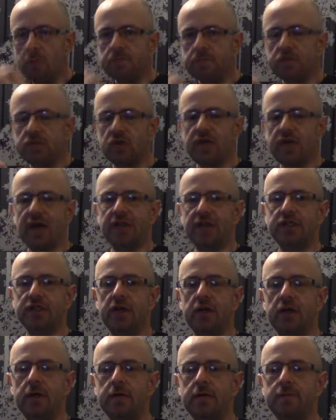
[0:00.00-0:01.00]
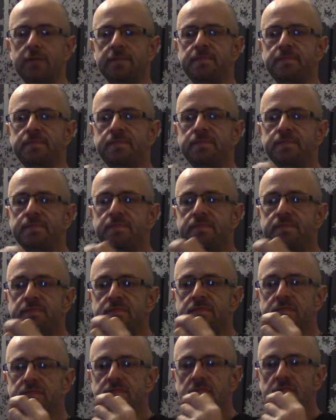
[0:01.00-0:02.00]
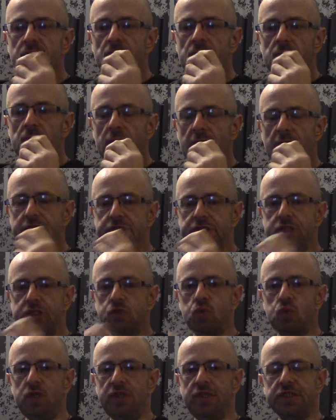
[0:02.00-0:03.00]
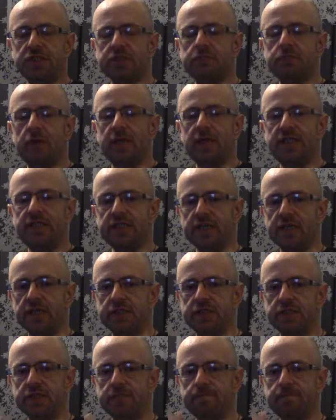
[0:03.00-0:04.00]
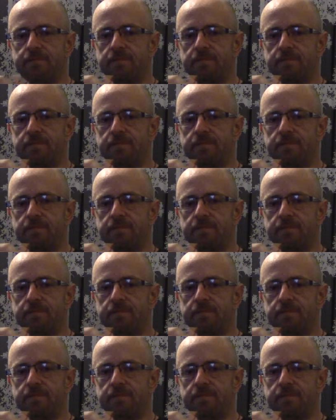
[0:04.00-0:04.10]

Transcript: So yeah, it's kind of a sweet spiciness.